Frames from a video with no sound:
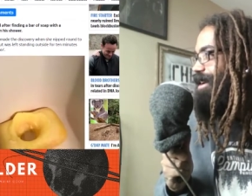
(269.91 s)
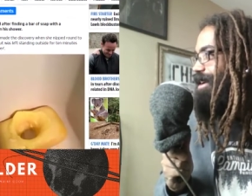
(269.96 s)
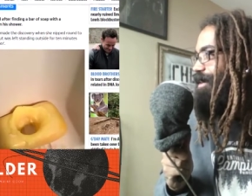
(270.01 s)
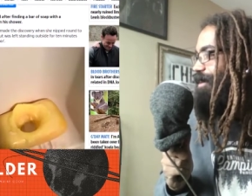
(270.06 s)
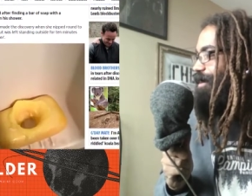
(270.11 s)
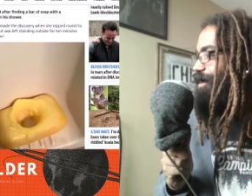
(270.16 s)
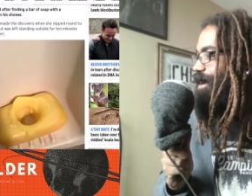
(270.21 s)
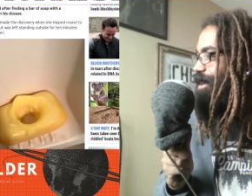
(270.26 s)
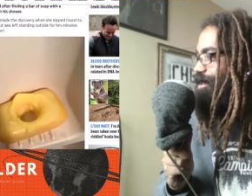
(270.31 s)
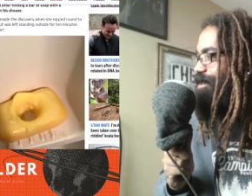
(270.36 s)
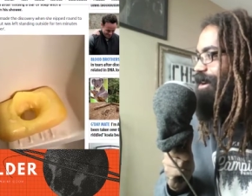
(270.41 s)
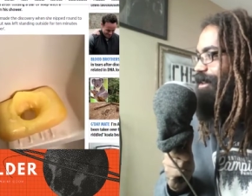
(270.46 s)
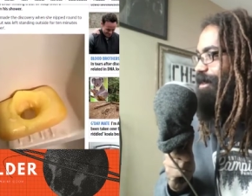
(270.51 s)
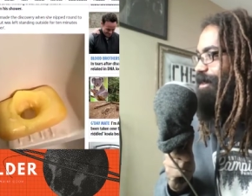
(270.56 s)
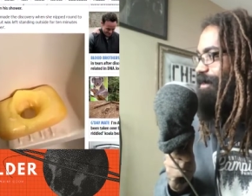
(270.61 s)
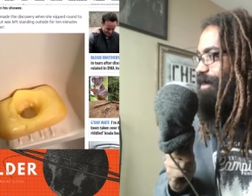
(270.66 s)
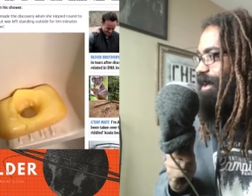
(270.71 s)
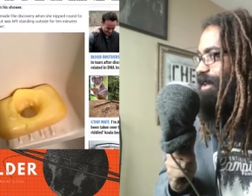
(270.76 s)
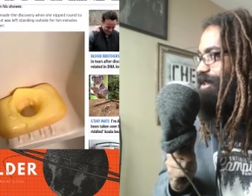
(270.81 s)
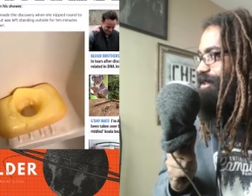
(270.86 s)
When I saw the
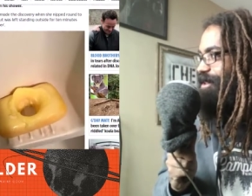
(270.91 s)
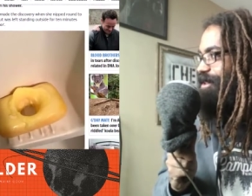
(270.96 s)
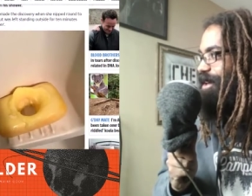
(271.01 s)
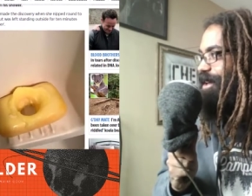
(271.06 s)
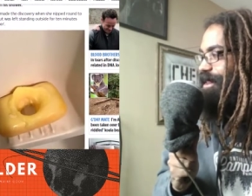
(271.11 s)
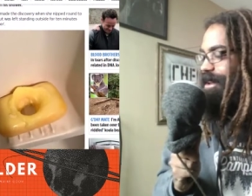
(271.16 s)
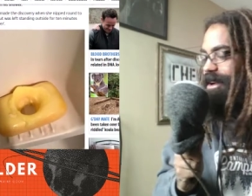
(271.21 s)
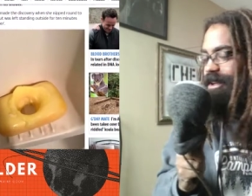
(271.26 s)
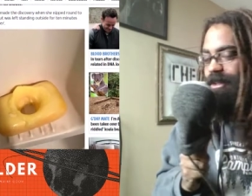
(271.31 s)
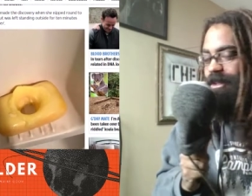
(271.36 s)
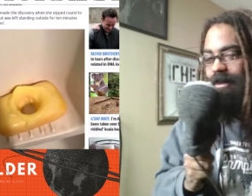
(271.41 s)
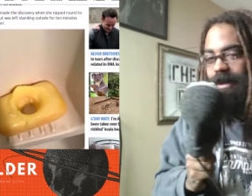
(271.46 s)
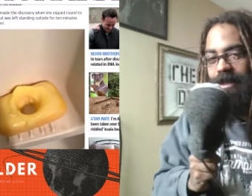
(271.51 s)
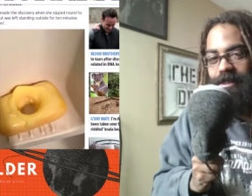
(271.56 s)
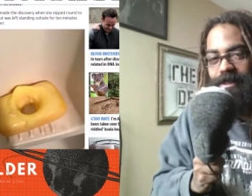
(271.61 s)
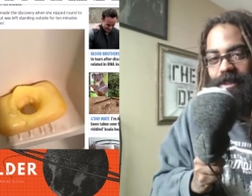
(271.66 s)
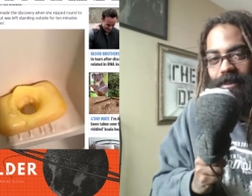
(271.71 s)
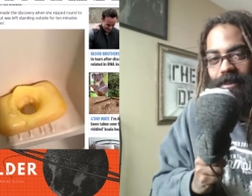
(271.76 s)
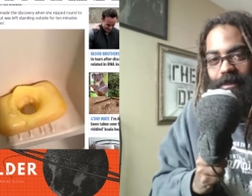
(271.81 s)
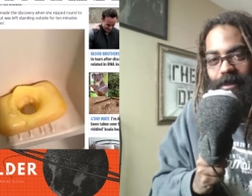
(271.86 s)
picture, I thought to
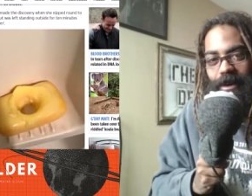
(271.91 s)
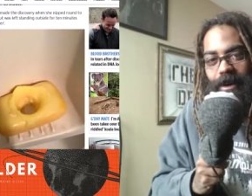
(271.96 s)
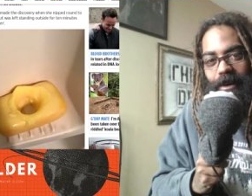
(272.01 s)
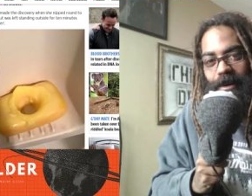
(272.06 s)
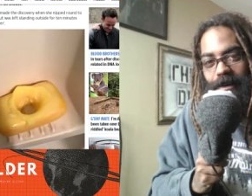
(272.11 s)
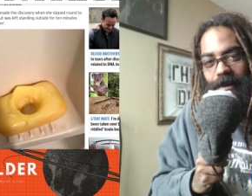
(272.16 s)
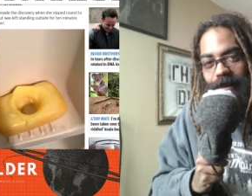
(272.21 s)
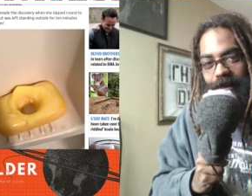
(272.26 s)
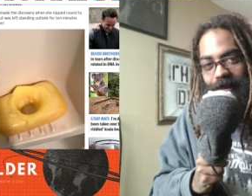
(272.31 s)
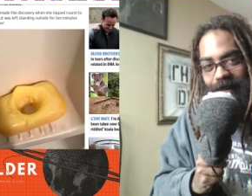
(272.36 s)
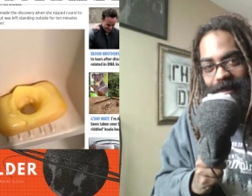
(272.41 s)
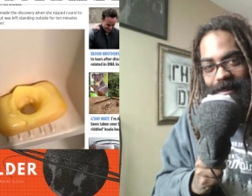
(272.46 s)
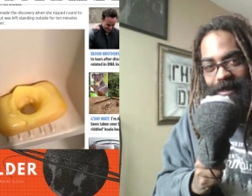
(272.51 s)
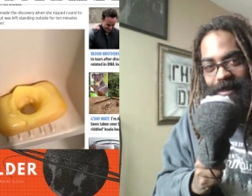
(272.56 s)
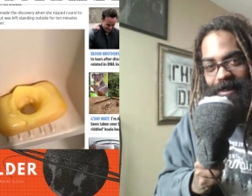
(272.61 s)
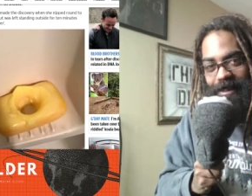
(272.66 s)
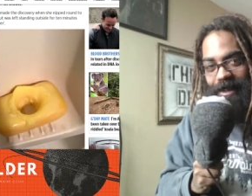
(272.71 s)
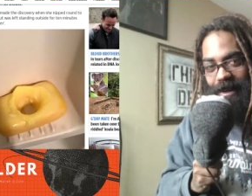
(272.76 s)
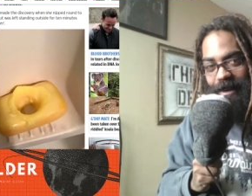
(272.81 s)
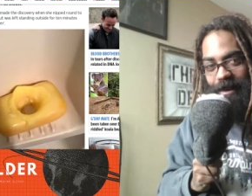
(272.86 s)
myself, uh-oh,
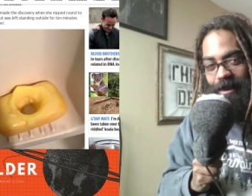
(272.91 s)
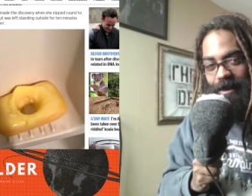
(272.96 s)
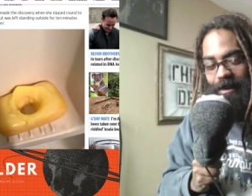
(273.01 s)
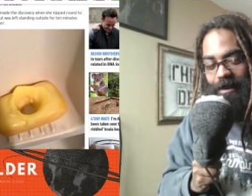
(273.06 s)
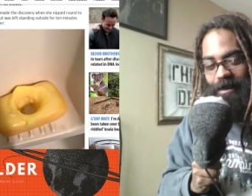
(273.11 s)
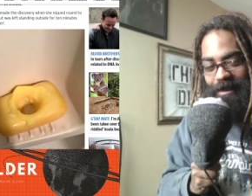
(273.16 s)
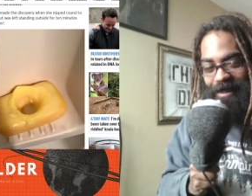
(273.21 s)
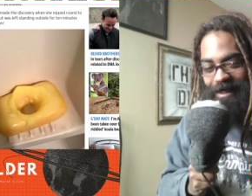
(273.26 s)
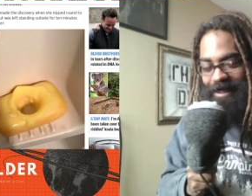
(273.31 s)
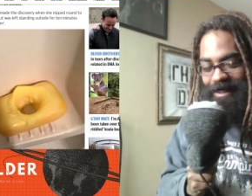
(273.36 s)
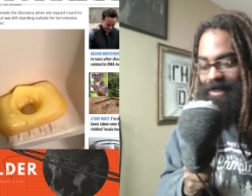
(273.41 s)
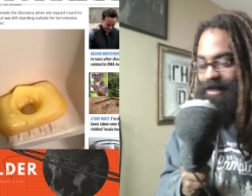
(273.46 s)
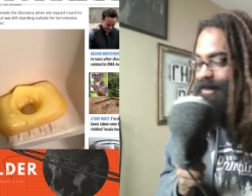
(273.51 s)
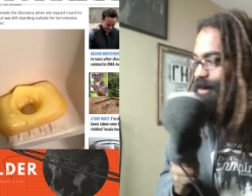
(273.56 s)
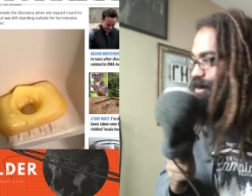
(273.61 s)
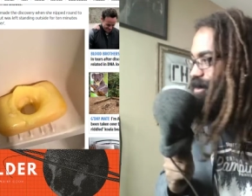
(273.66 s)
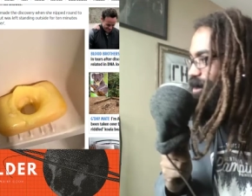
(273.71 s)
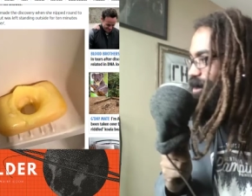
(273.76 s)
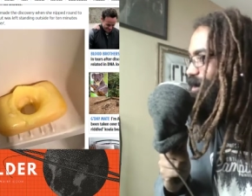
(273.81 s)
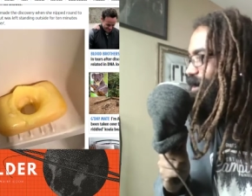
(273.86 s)
what
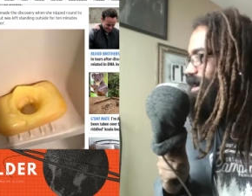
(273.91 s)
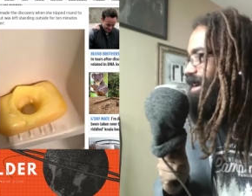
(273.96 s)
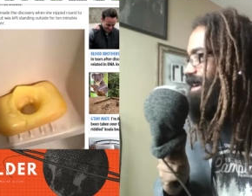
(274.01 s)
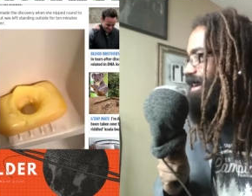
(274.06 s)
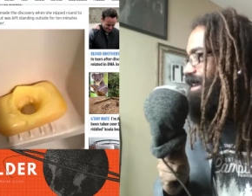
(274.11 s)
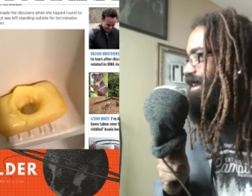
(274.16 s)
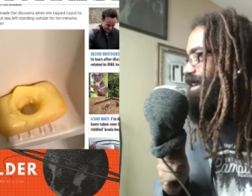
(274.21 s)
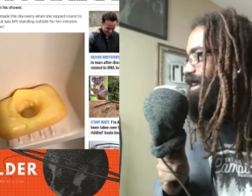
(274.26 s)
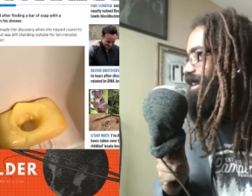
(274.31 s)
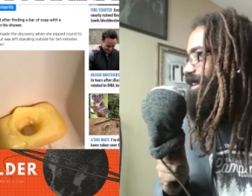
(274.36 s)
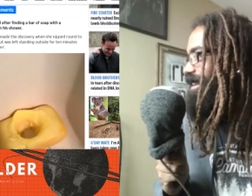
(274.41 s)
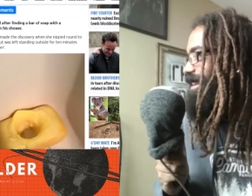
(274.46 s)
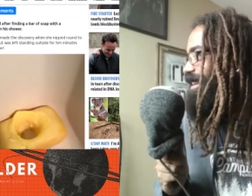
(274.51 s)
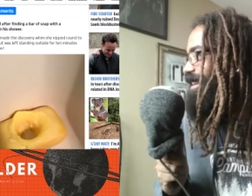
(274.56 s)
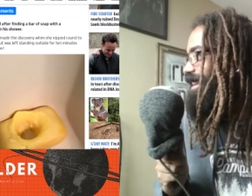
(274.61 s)
was going on here?